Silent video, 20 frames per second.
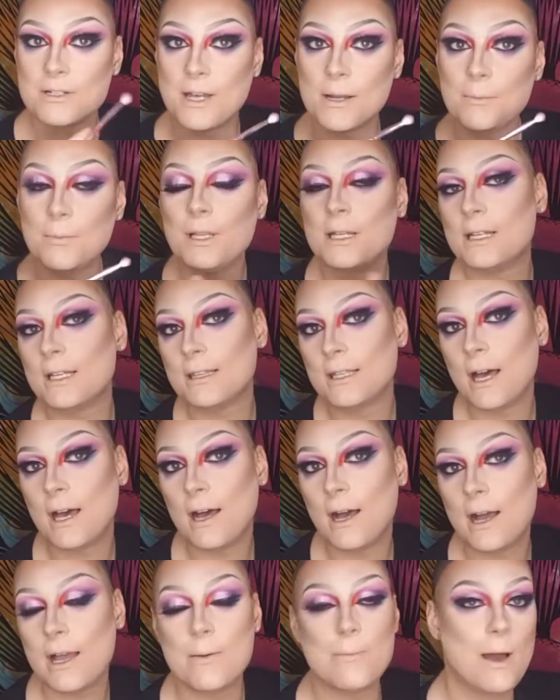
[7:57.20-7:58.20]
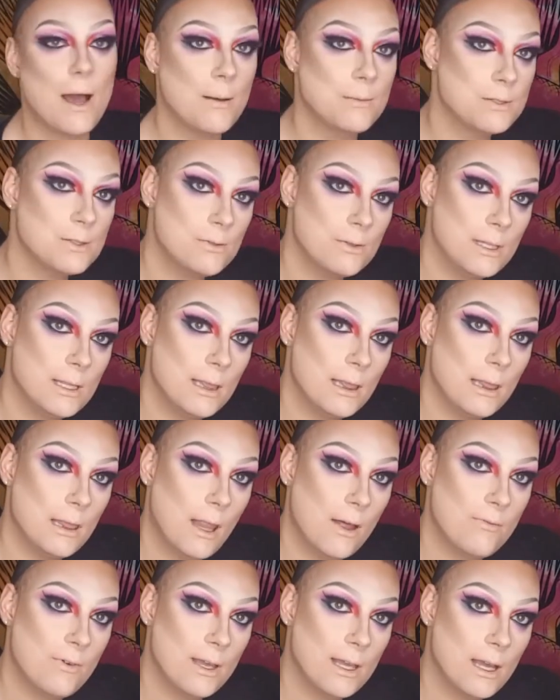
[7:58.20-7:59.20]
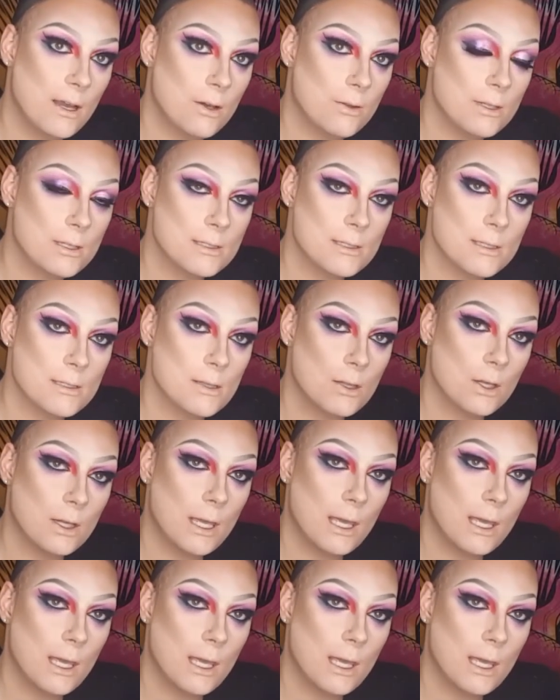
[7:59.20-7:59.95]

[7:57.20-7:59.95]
we are done blending that. I am absolutely loving how this is